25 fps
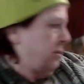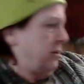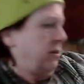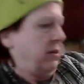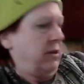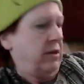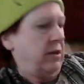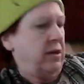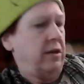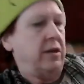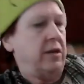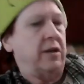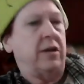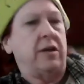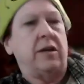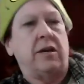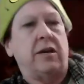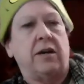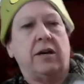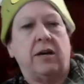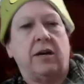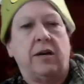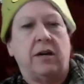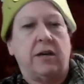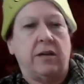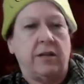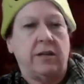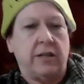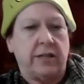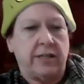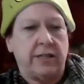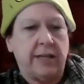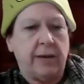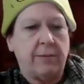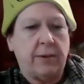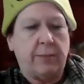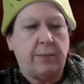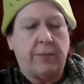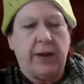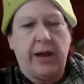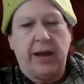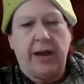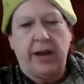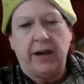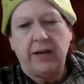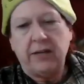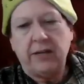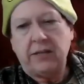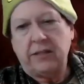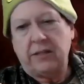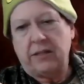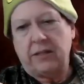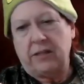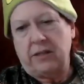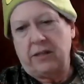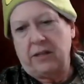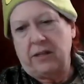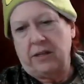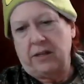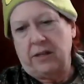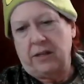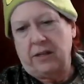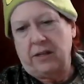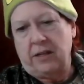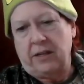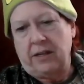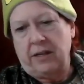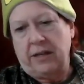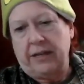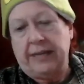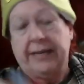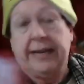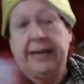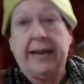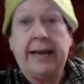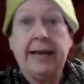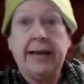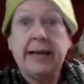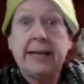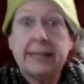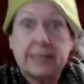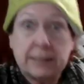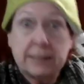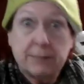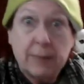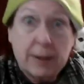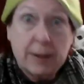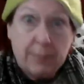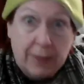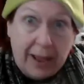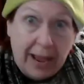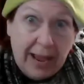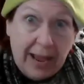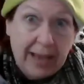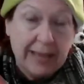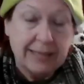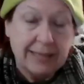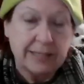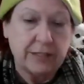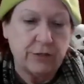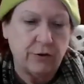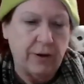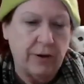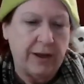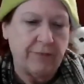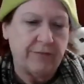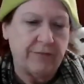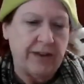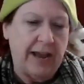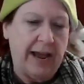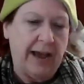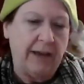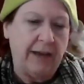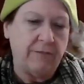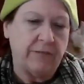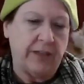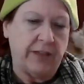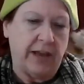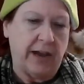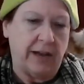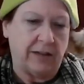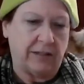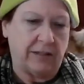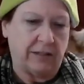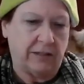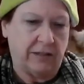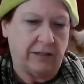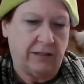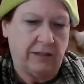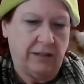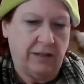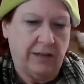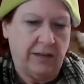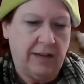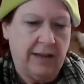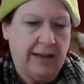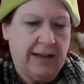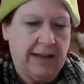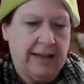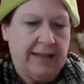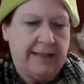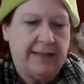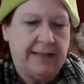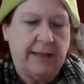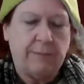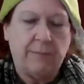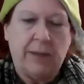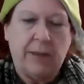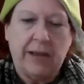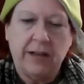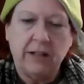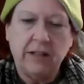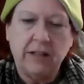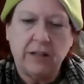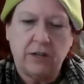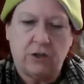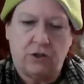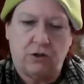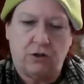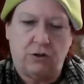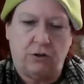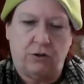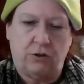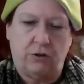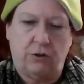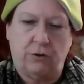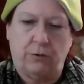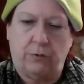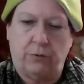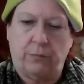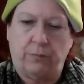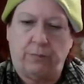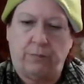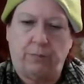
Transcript: Is that my pass? Yes, my pass. You have to have that. They mail it to you.